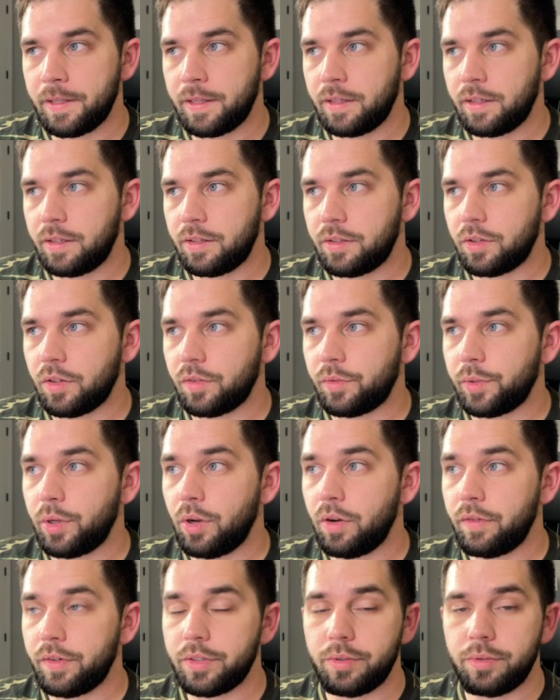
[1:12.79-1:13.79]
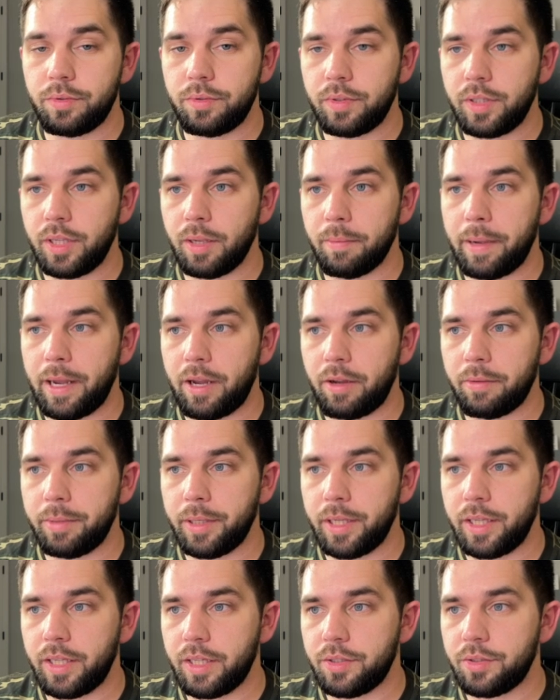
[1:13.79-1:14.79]
So if we go over to the About
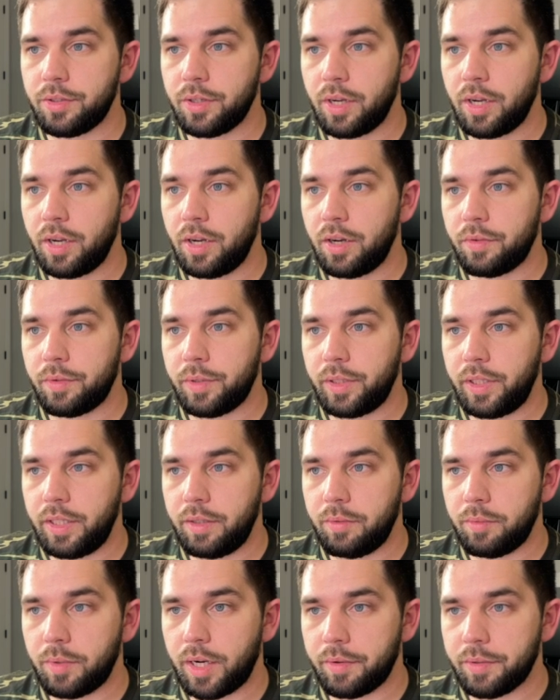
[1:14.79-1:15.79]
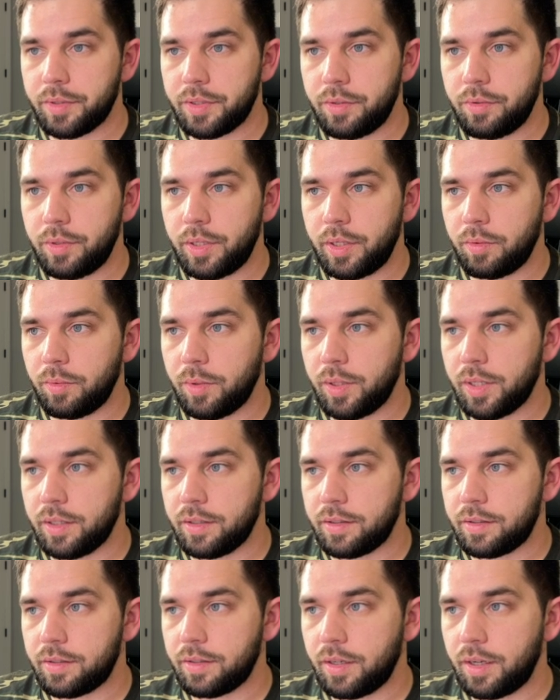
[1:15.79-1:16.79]
page, really what I was doing
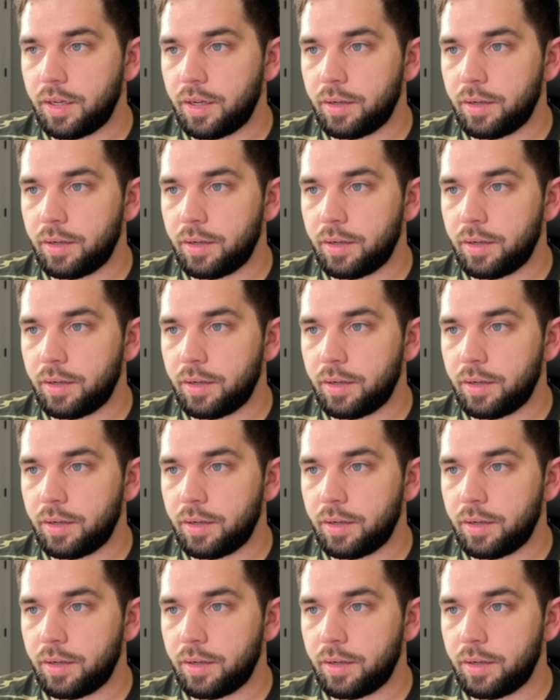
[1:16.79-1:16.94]
was,